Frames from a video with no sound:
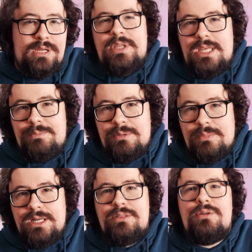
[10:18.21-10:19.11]
Keep in
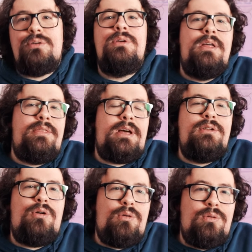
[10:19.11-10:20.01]
mind though, that
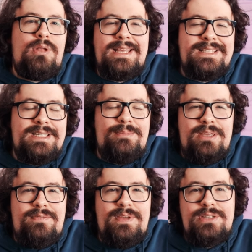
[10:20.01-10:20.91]
not all
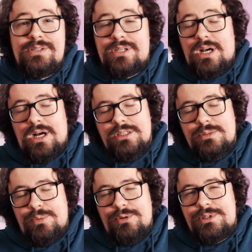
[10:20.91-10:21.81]
XDP features are
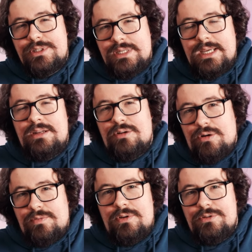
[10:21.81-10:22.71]
supported in
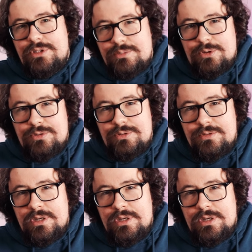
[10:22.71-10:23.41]
offloaded mode.